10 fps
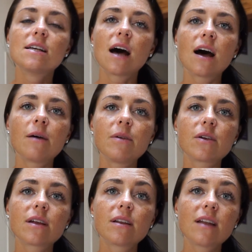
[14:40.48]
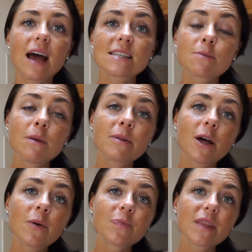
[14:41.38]
um, you can ask me
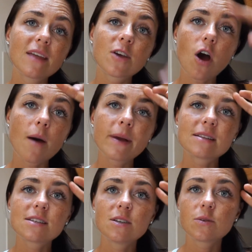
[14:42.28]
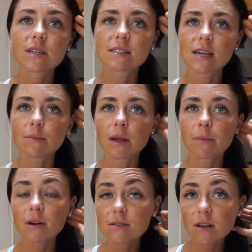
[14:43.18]
below in the comments. You can send me a
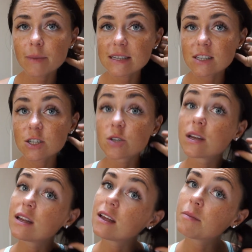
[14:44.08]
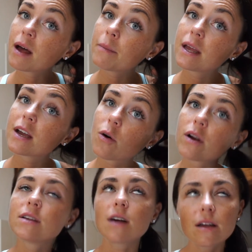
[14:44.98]
personal message. You can email me,
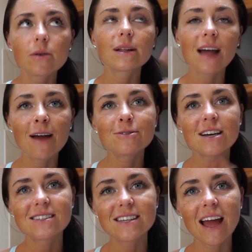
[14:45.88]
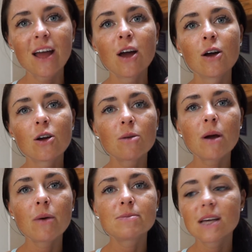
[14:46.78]
courtney.u at live.ca. Go to my
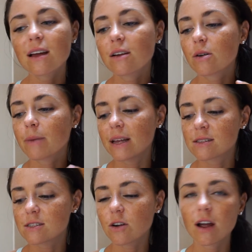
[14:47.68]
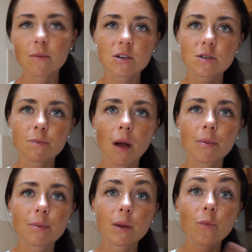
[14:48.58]
website, go to my Instagram, which is
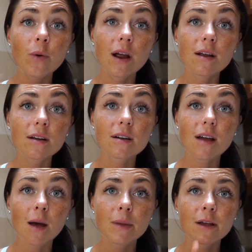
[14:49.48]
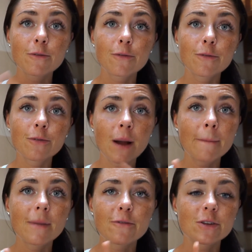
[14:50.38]
probably where you're coming
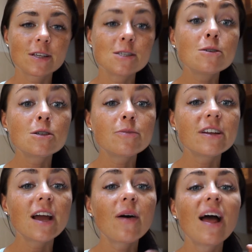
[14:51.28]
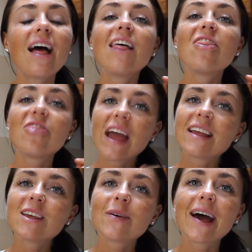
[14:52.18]
from for this YouTube video.
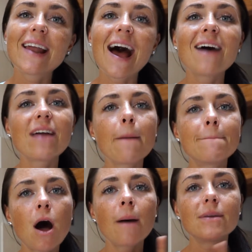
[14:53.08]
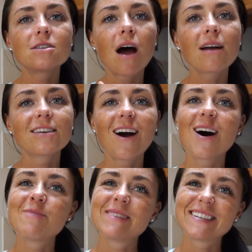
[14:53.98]
Thank you and have a
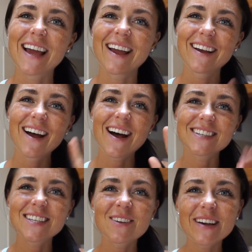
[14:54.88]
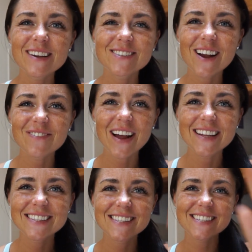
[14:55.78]
bomb.com day. Hasta luego, strong
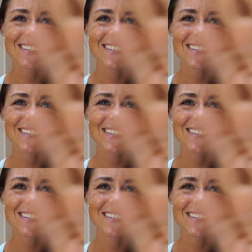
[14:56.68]
friends.